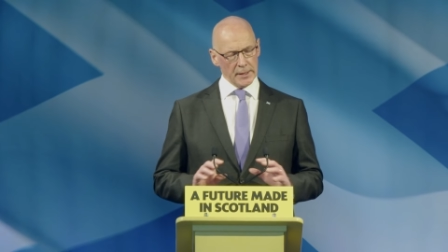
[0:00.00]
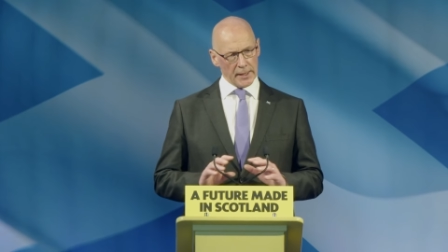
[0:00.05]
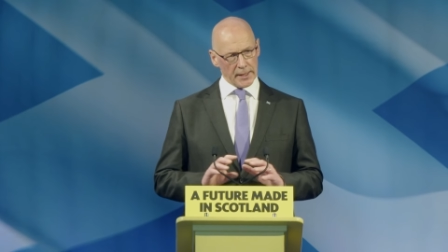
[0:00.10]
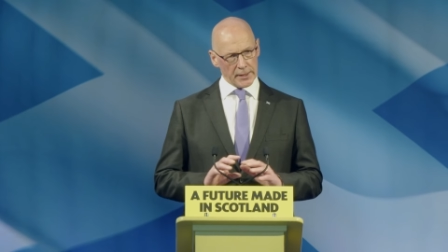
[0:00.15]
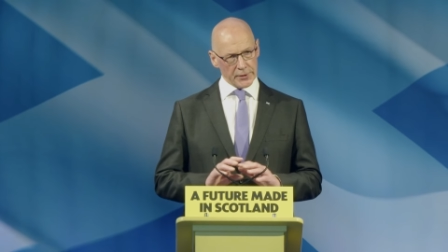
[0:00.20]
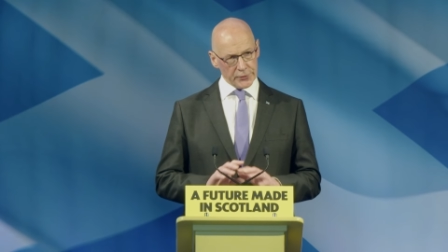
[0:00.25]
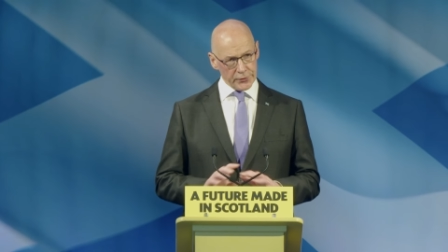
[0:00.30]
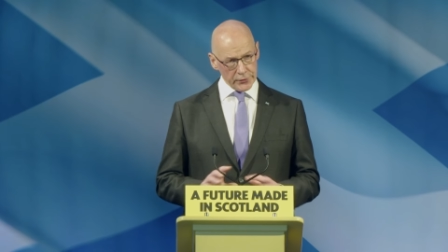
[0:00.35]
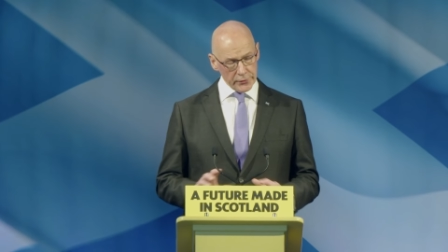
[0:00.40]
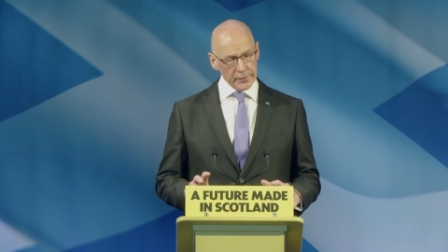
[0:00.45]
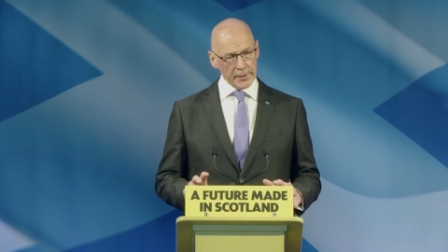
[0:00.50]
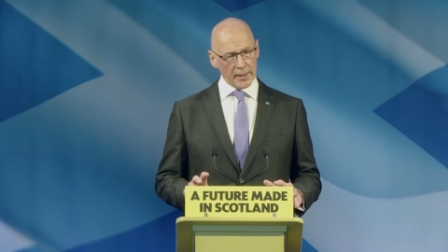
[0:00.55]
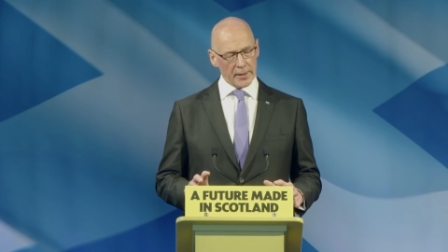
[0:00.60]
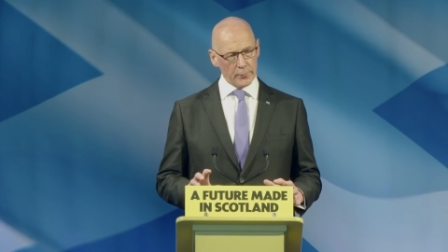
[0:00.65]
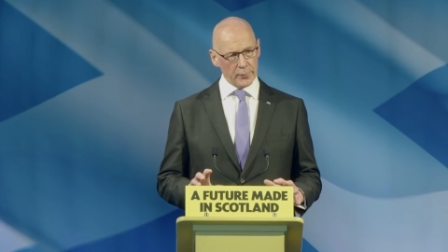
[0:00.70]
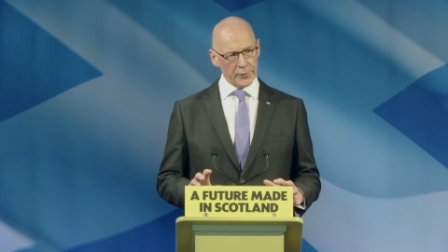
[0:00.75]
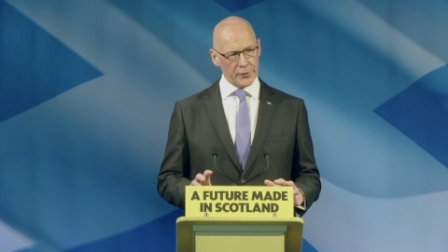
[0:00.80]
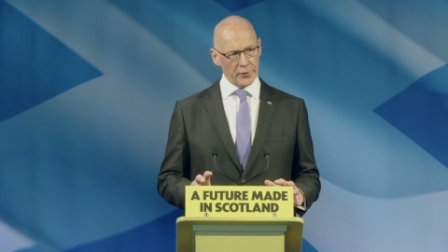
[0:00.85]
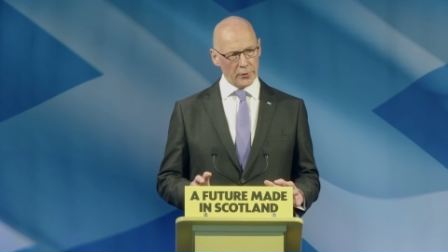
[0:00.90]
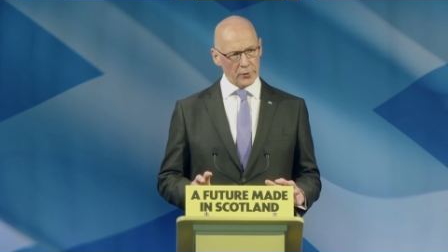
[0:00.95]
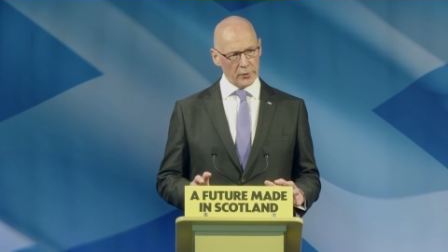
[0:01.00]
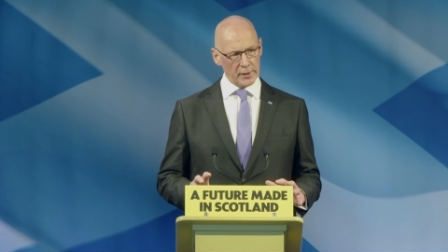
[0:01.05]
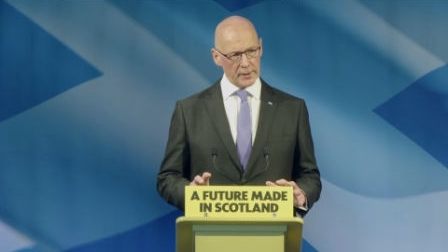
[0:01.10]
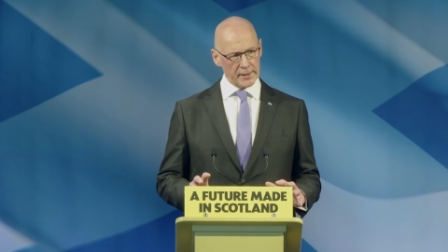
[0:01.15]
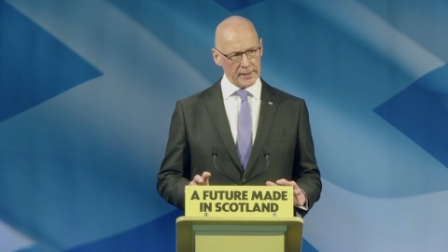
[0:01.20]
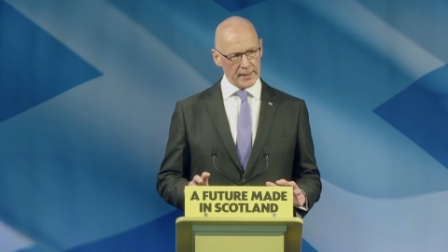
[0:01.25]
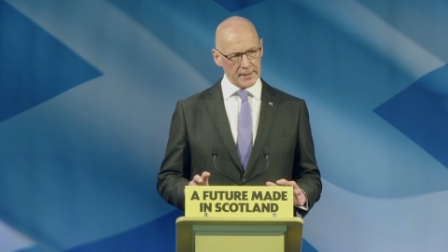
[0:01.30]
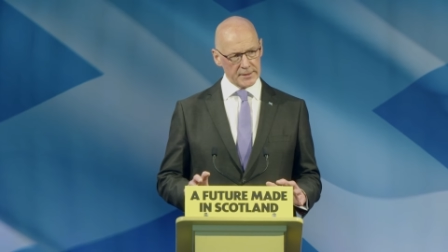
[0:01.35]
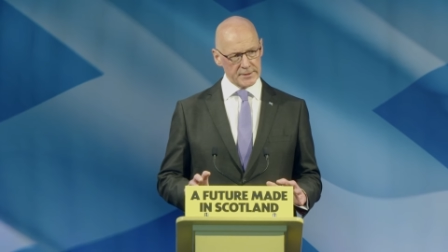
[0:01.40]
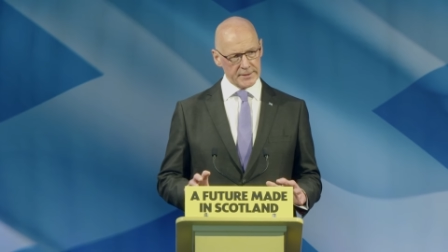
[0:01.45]
and doing that with the oil
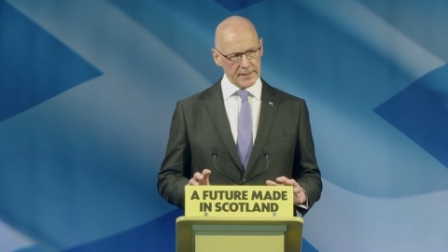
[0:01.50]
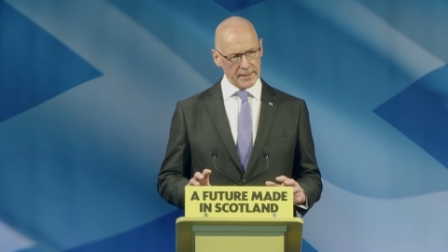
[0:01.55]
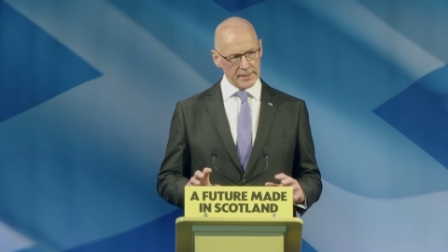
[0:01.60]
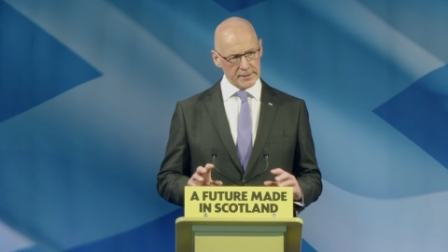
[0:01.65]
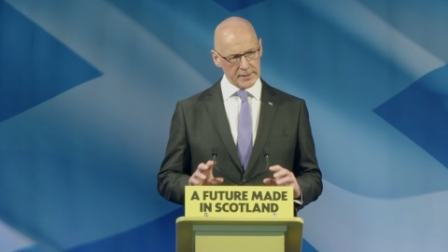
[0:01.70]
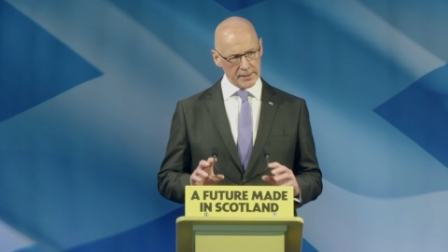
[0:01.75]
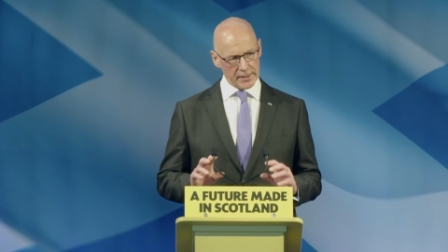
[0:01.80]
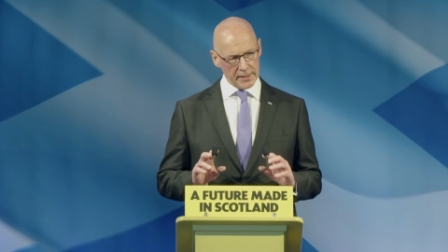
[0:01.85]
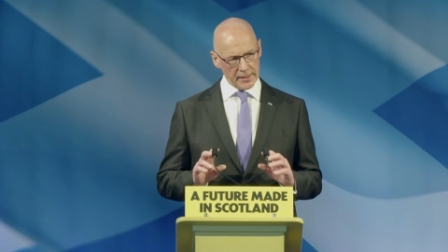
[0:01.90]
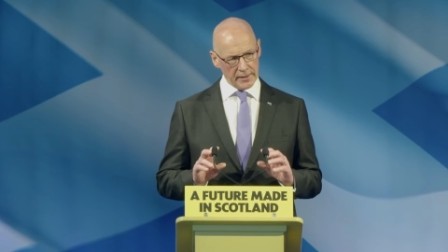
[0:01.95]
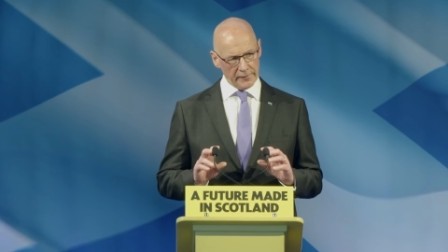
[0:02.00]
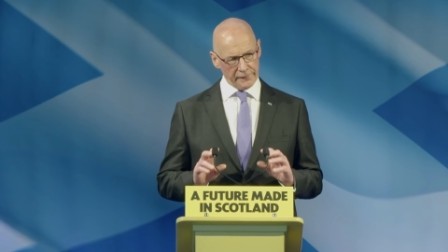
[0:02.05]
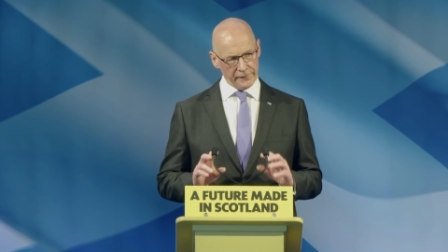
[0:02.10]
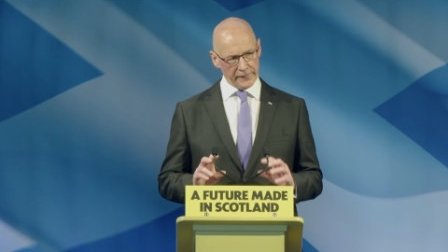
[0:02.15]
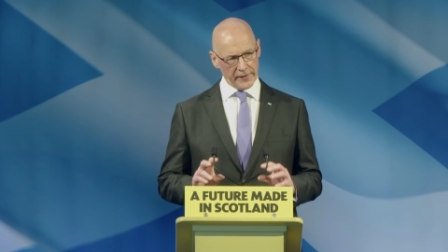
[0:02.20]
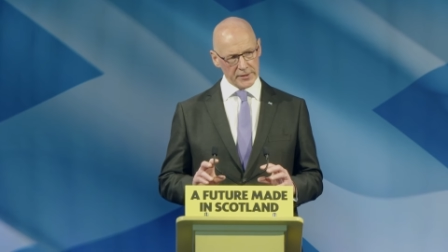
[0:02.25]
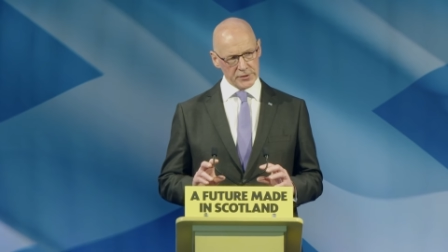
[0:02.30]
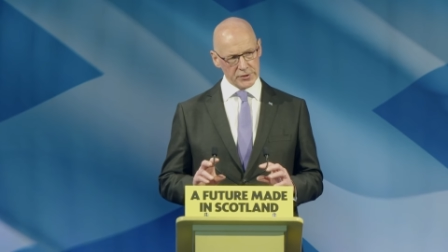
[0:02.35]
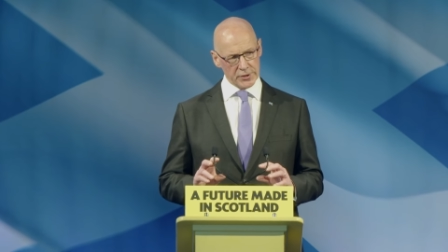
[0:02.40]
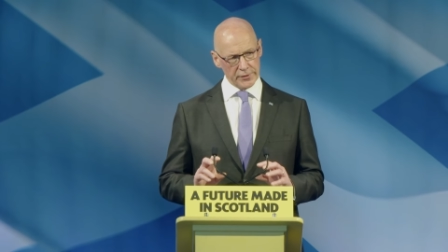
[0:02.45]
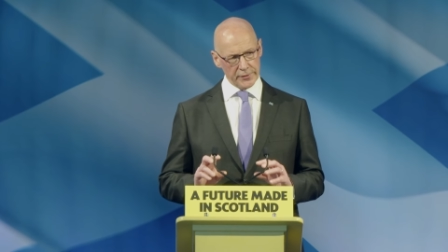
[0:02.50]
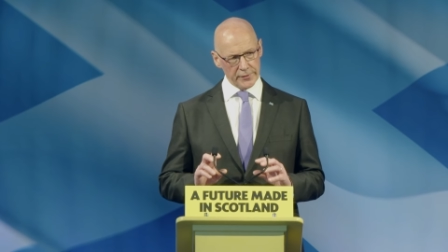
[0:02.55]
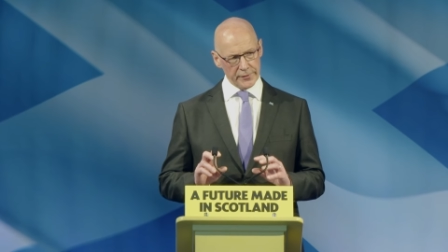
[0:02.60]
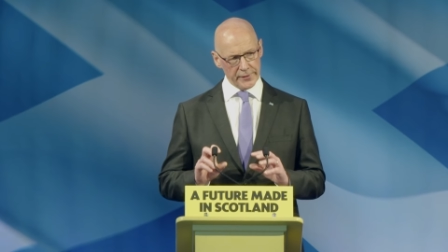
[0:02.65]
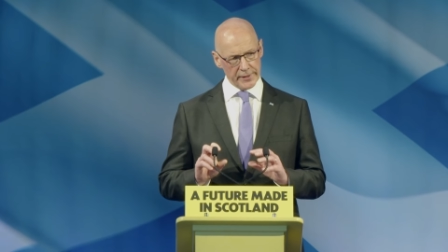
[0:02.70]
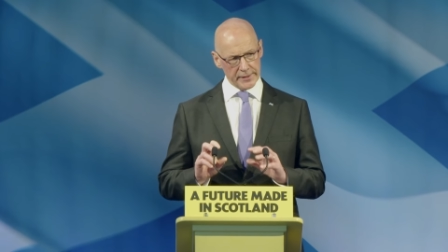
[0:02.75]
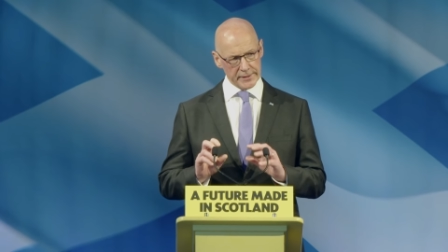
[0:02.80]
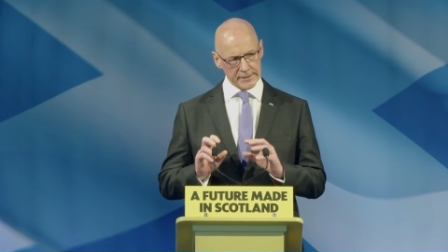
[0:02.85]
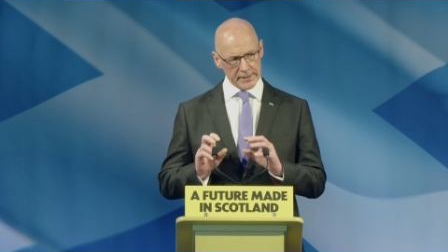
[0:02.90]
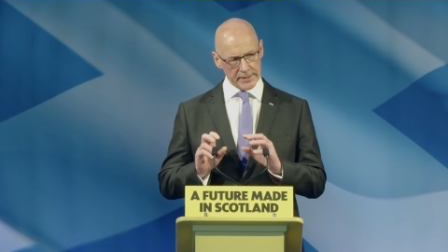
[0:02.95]
and gas sector in a fashion
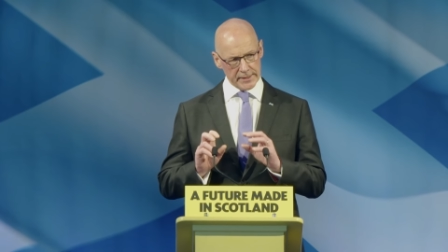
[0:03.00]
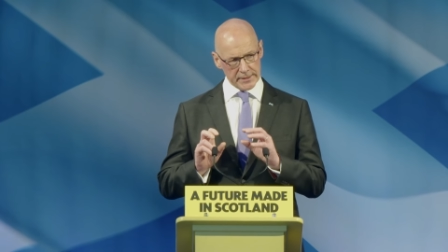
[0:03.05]
that